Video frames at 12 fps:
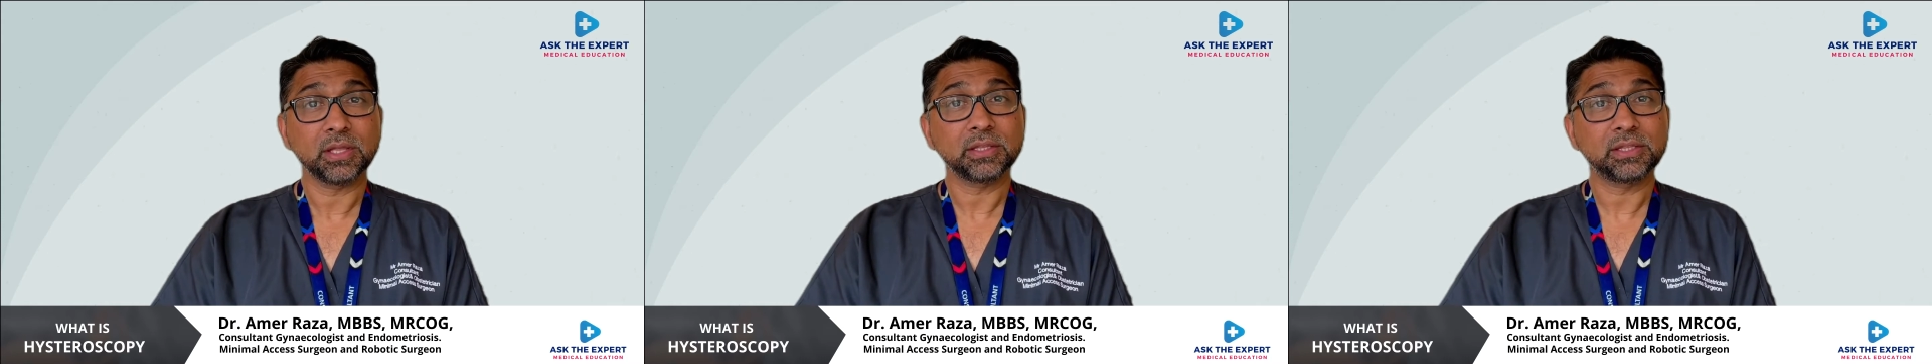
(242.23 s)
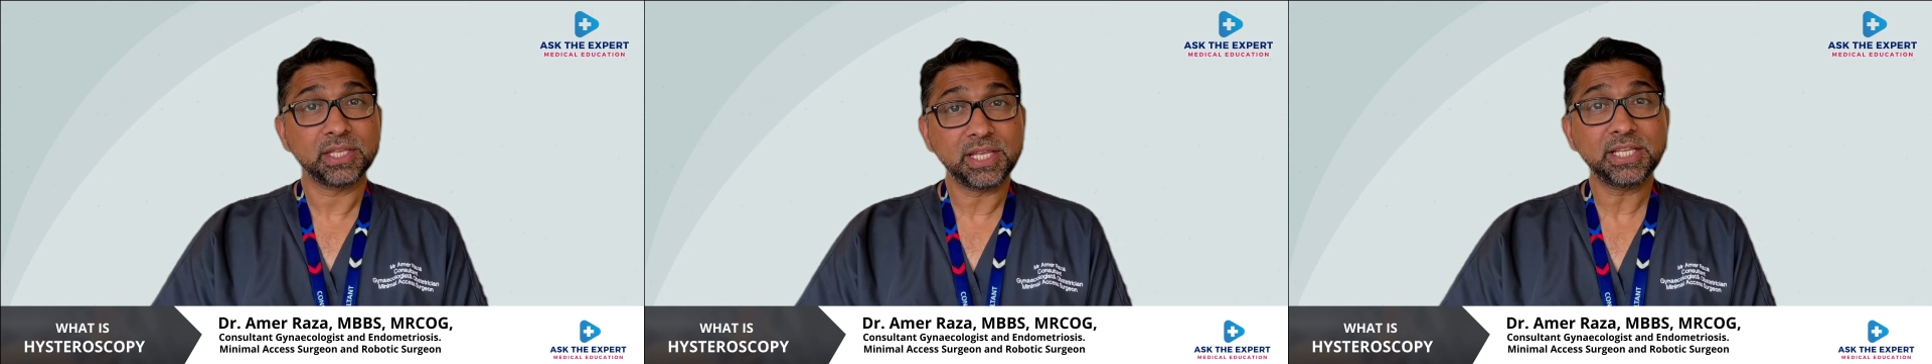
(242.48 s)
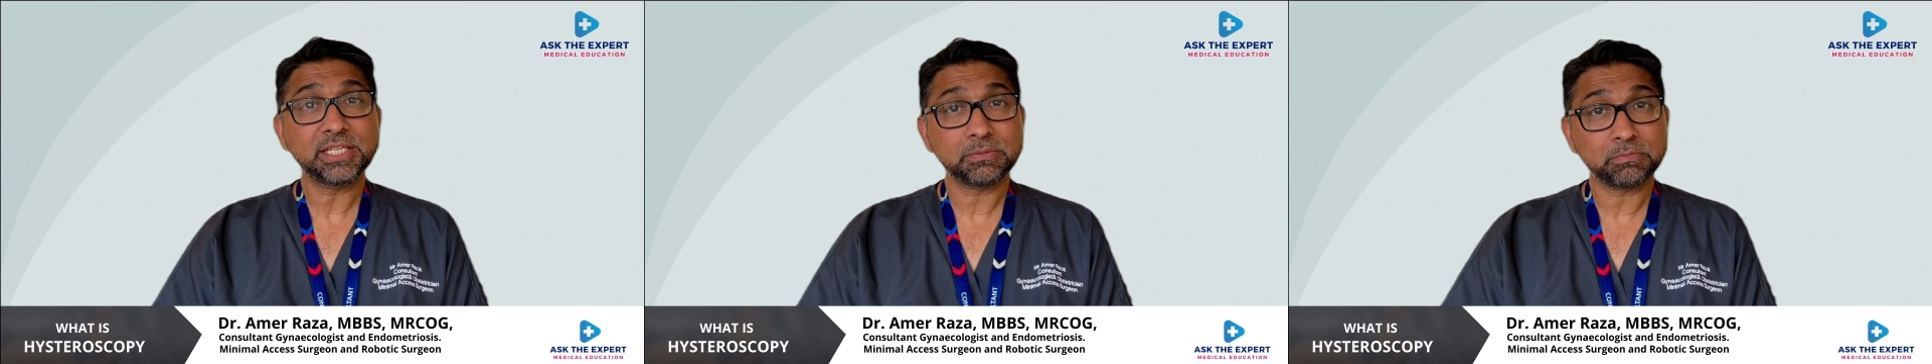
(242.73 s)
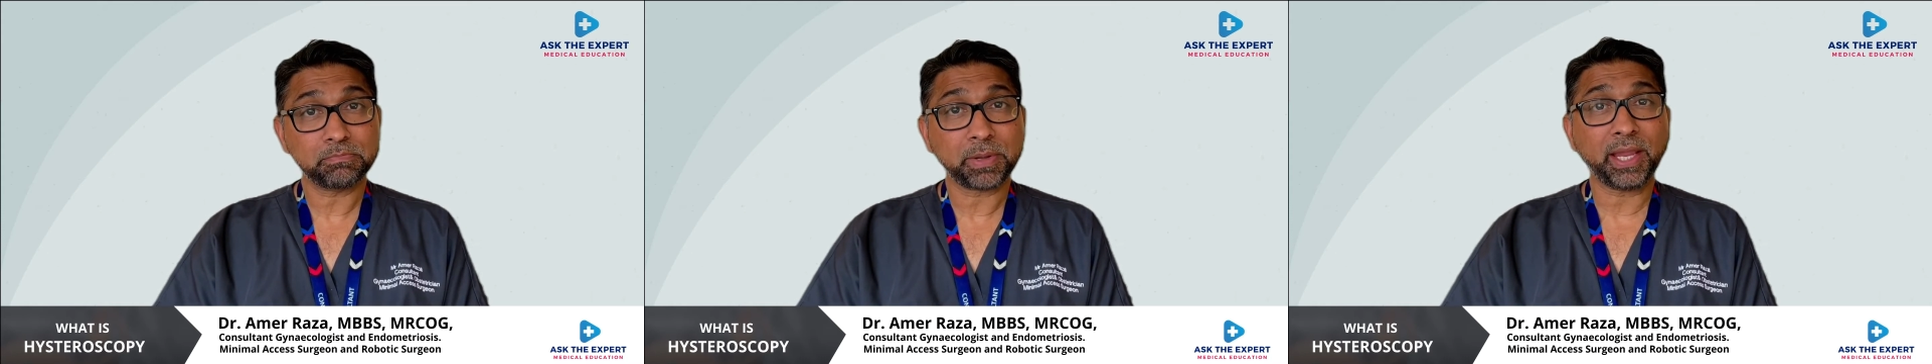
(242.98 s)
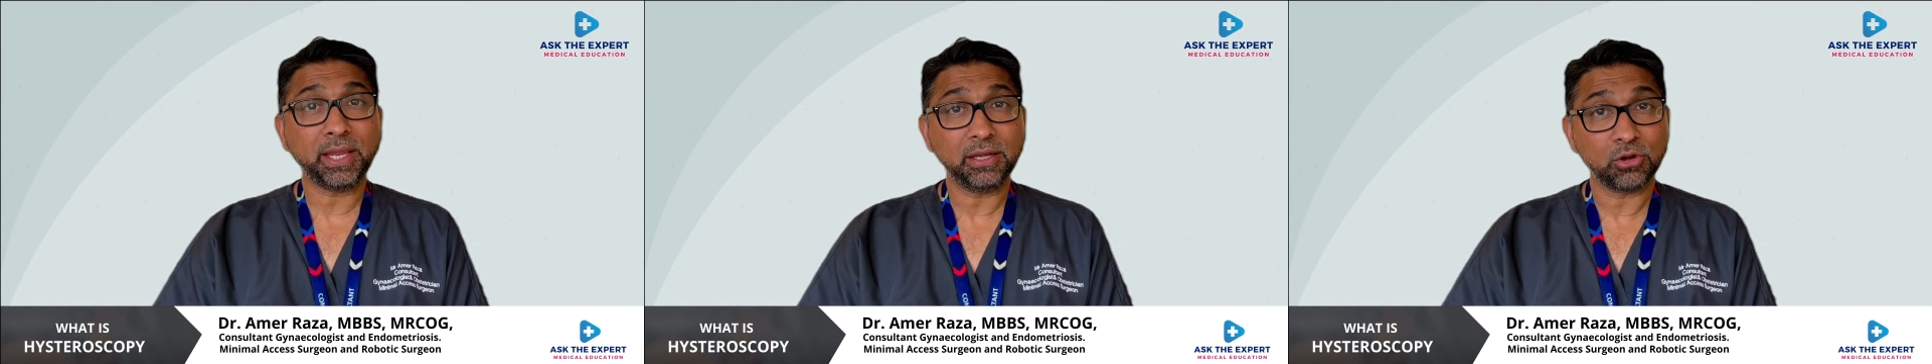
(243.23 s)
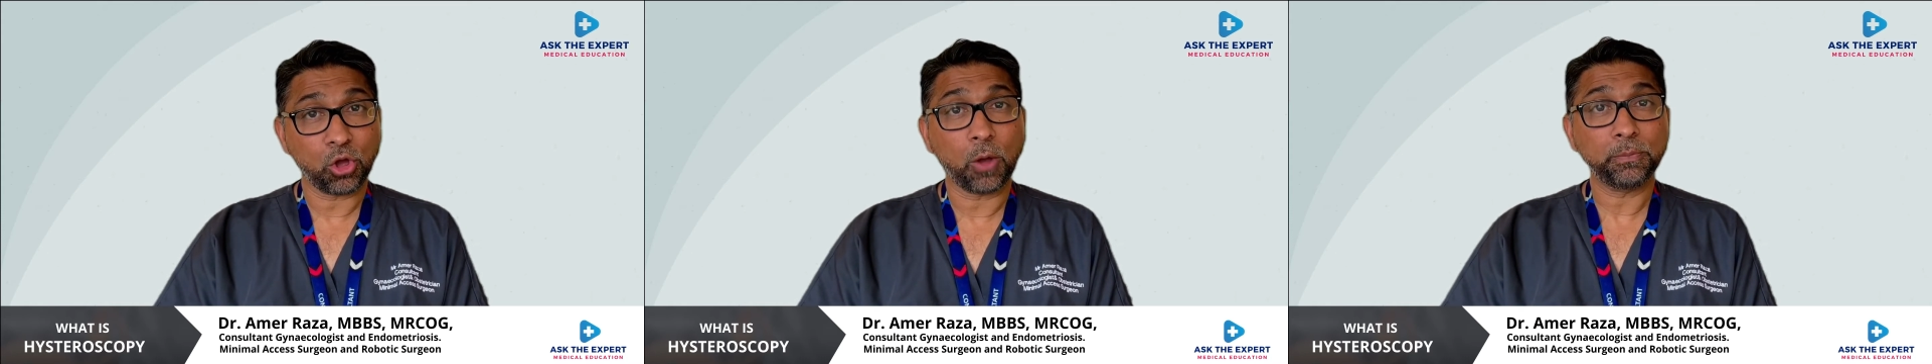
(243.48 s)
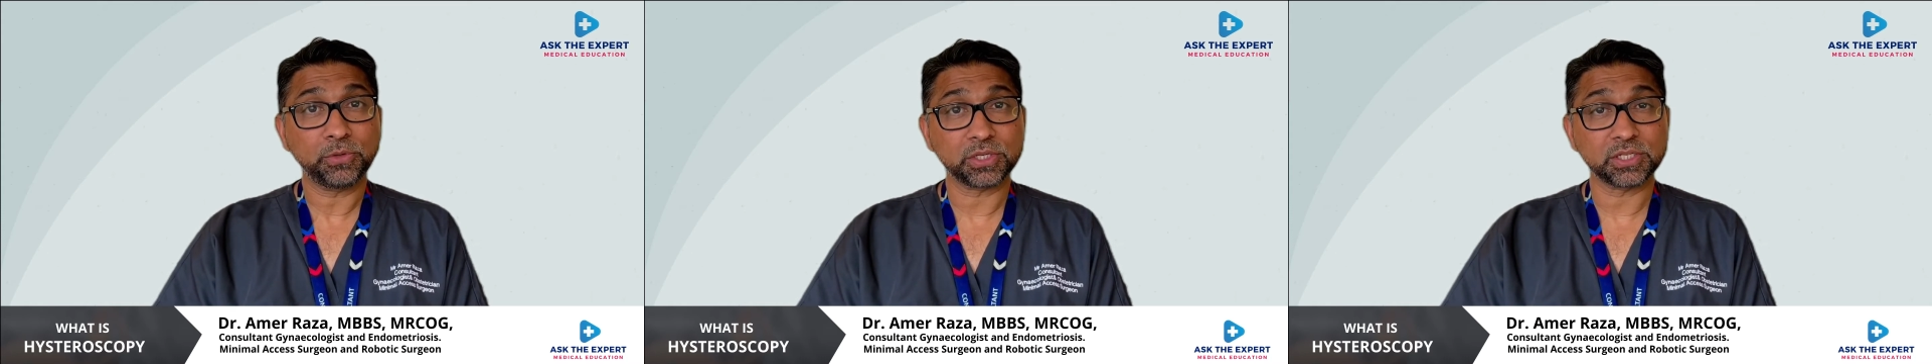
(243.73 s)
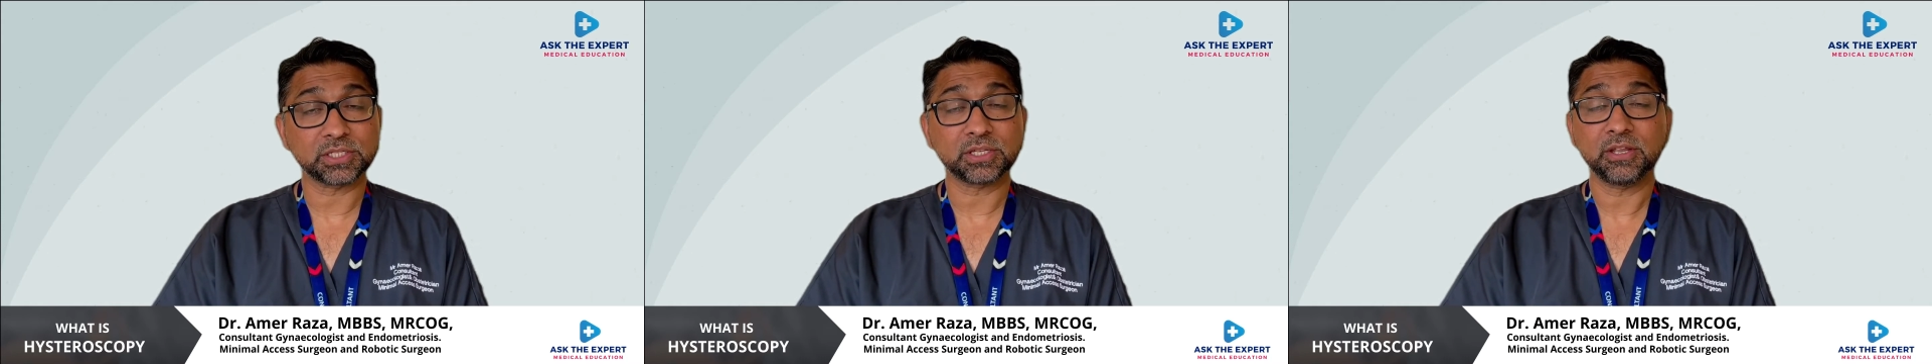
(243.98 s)
These pain
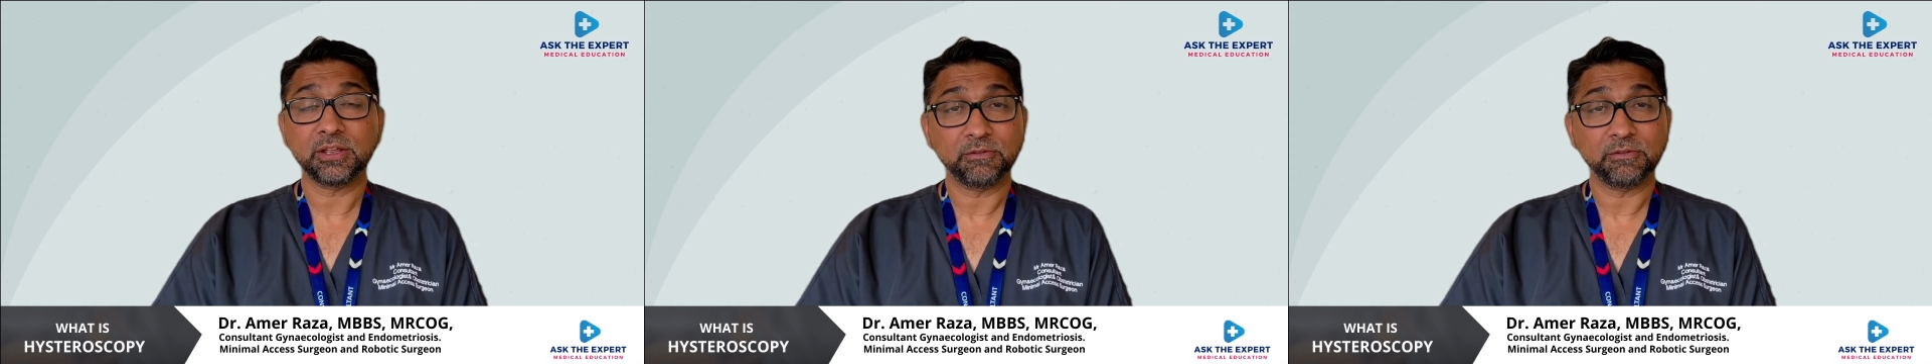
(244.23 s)
options